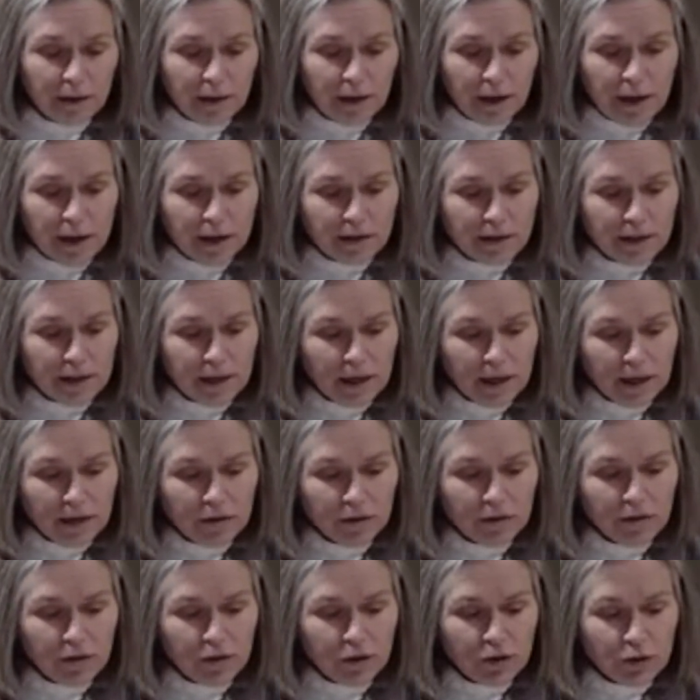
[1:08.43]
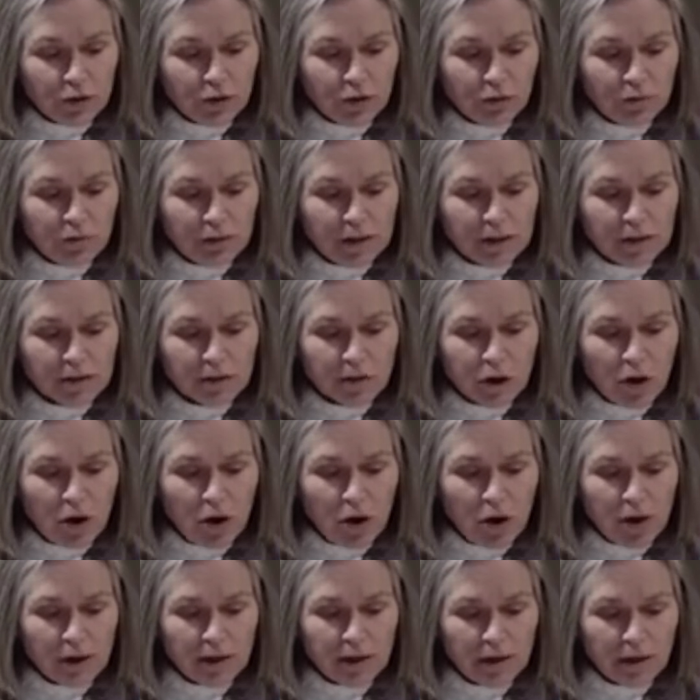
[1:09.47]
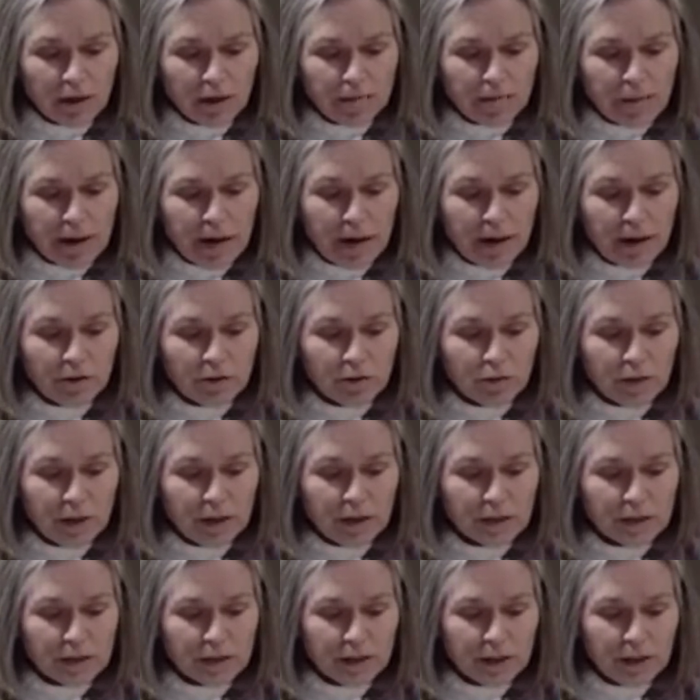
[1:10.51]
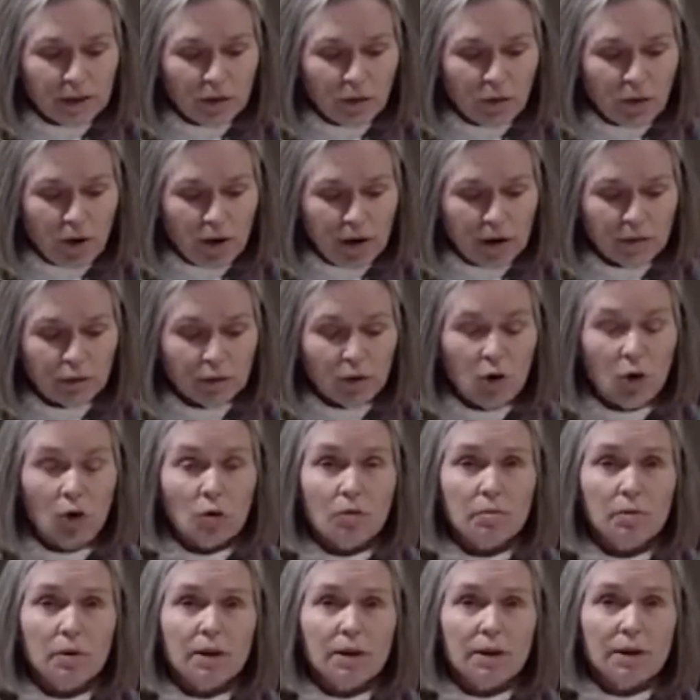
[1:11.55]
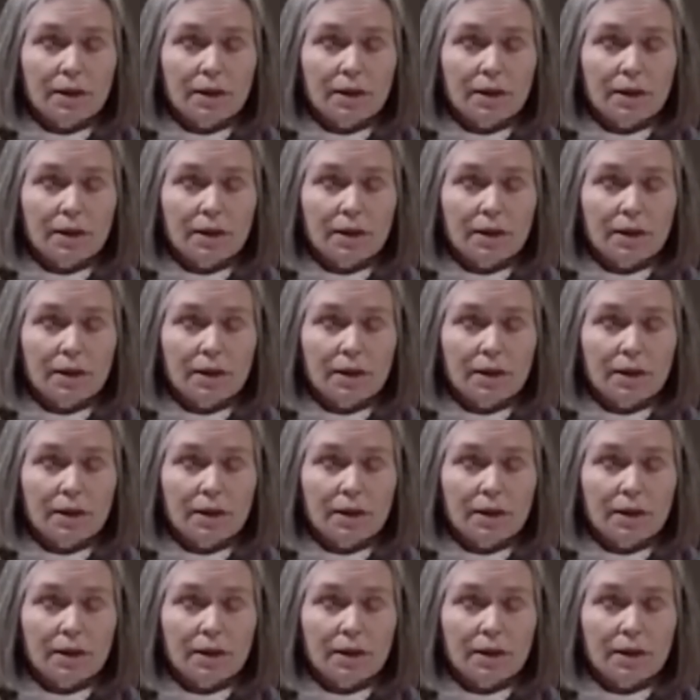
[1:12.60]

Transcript: As they entered the tomb, they saw a young man dressed in a white robe